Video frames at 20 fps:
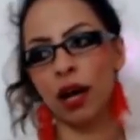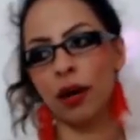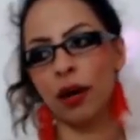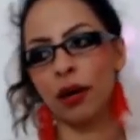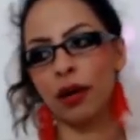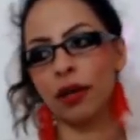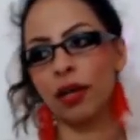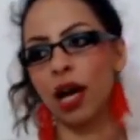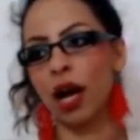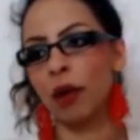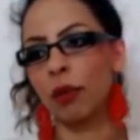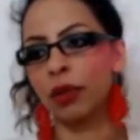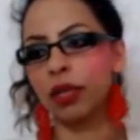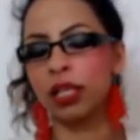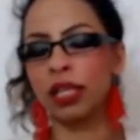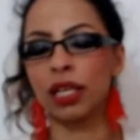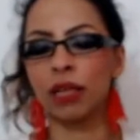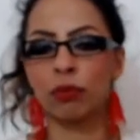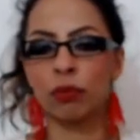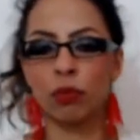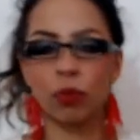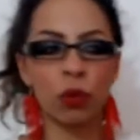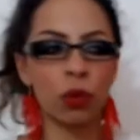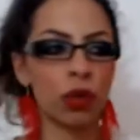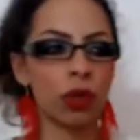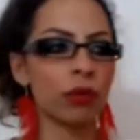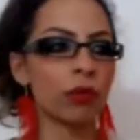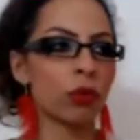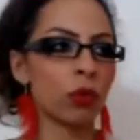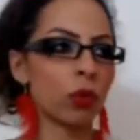I want to get
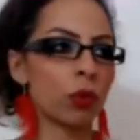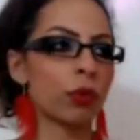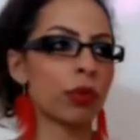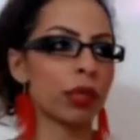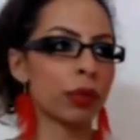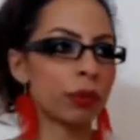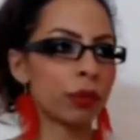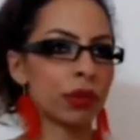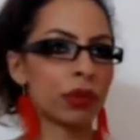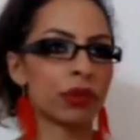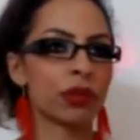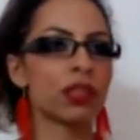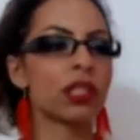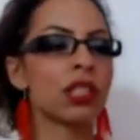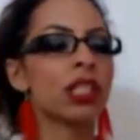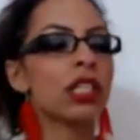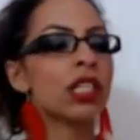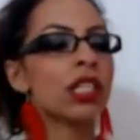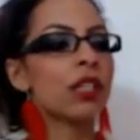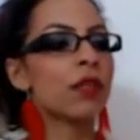more and more people